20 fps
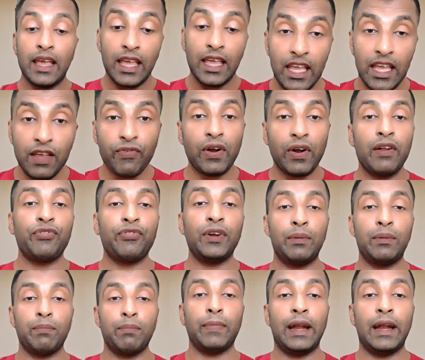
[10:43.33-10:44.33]
even if it
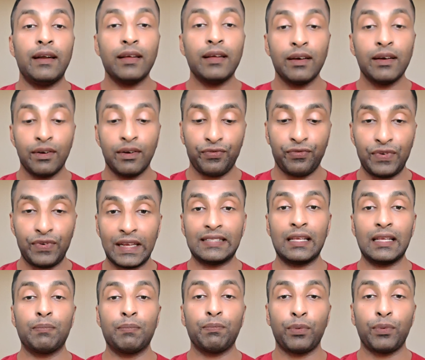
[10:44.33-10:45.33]
meant
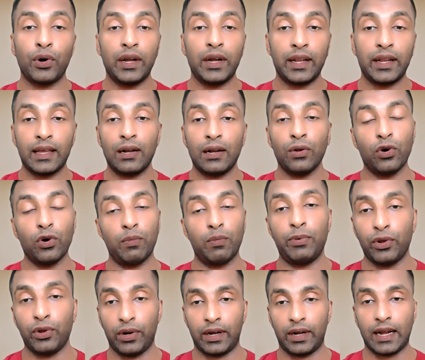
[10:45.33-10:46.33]
facing political or
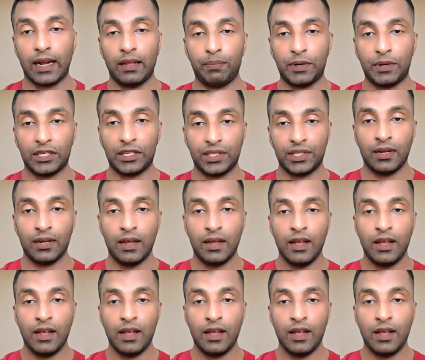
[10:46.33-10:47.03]
bureaucratic pressure.